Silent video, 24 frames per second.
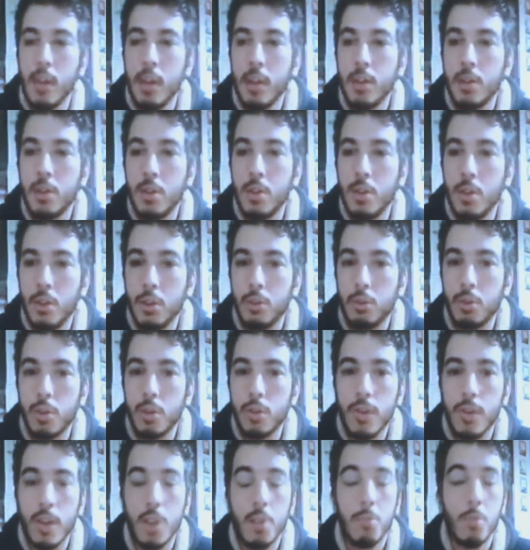So it
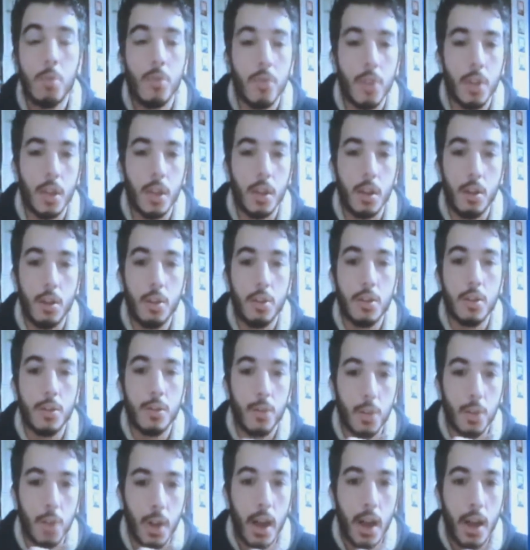was very moving
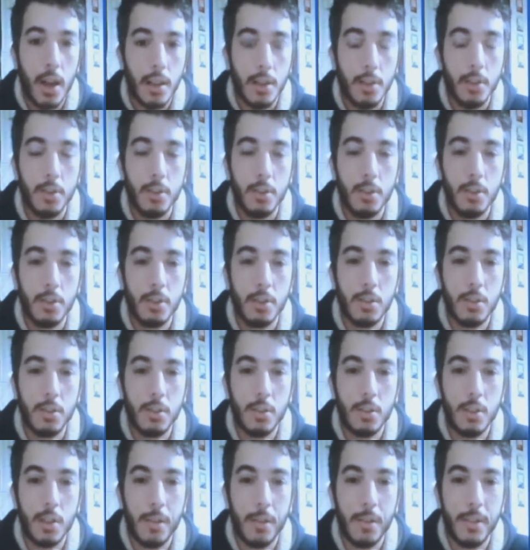also for us, you
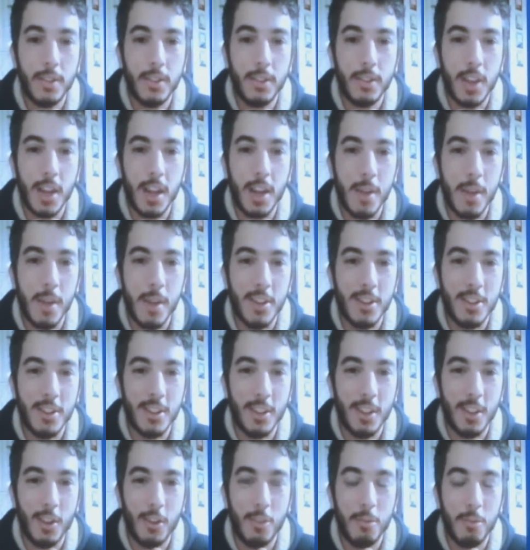know. I mean, you can
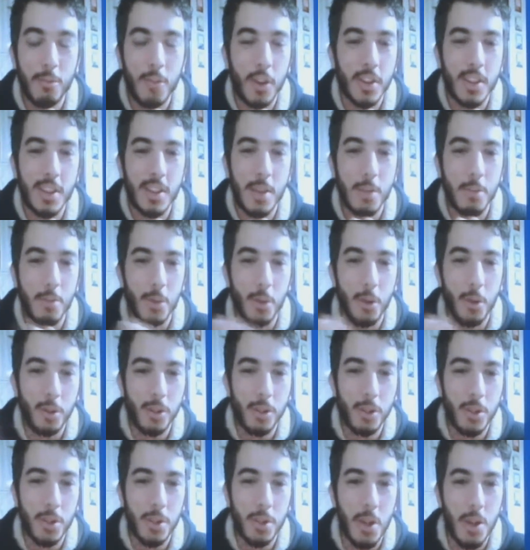imagine, for example, all
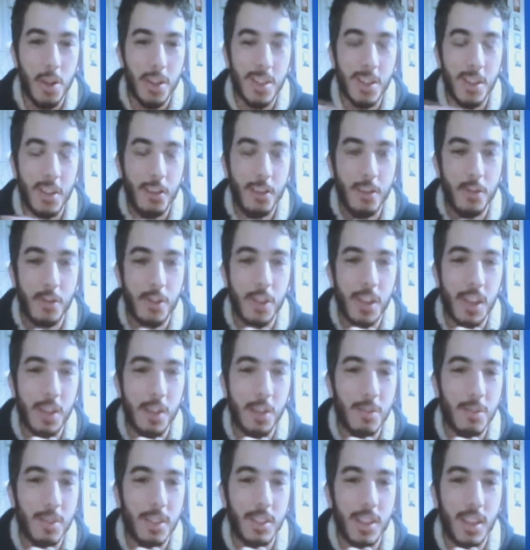the songs of the
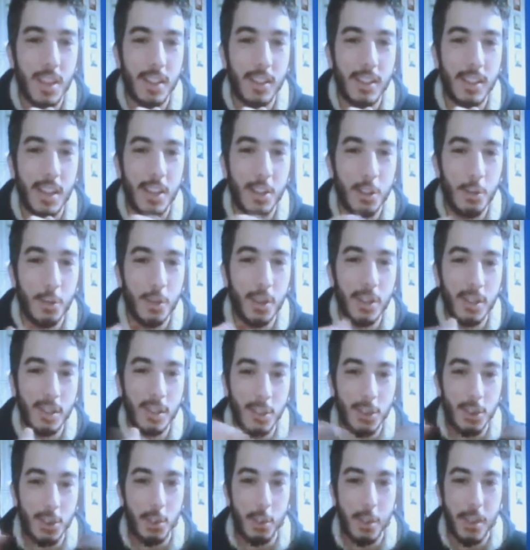film, they knew it,
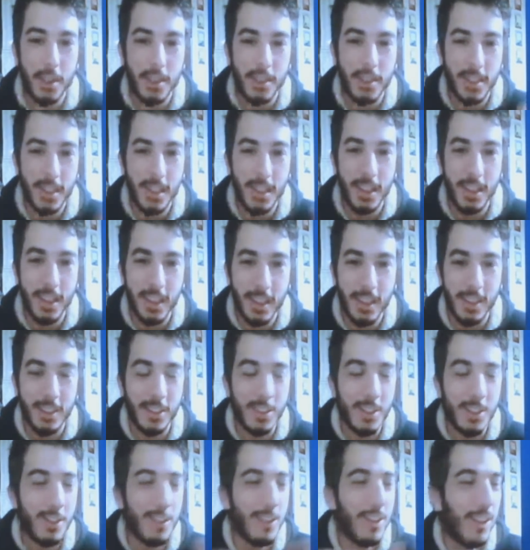so they were
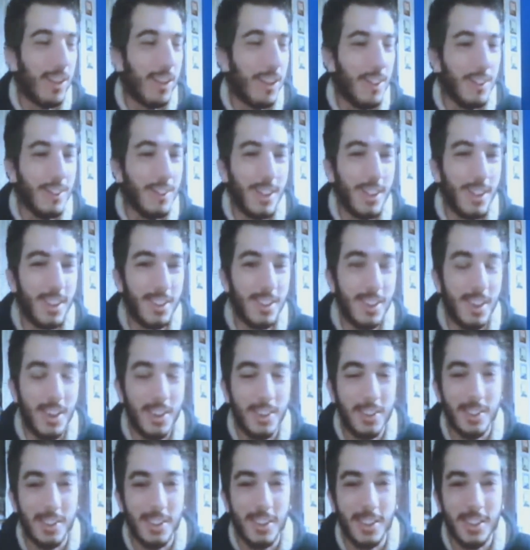singing, you know,
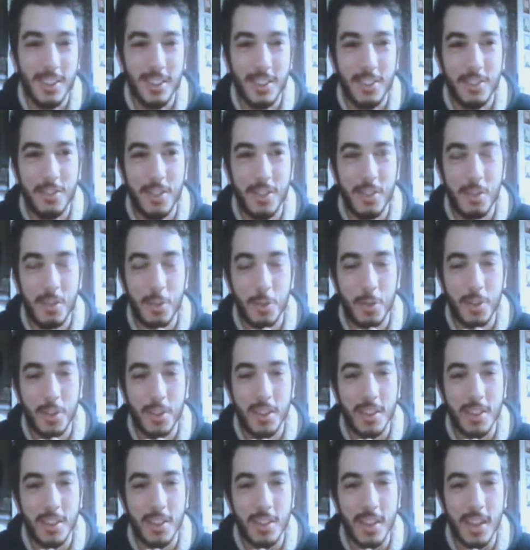on the film
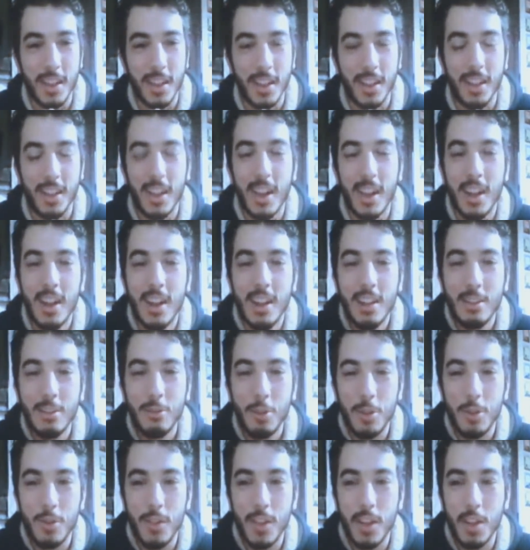during the screening.
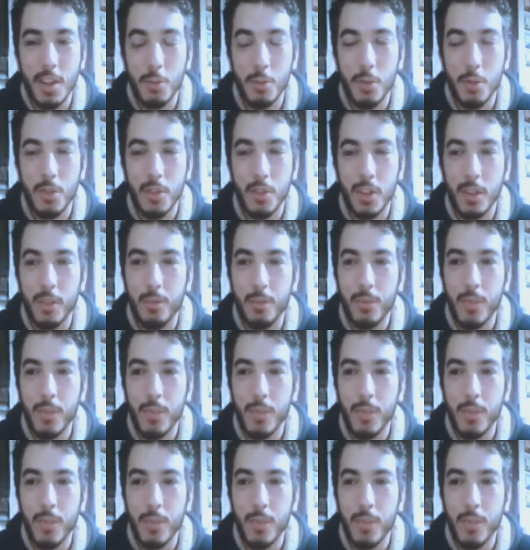It was very moving.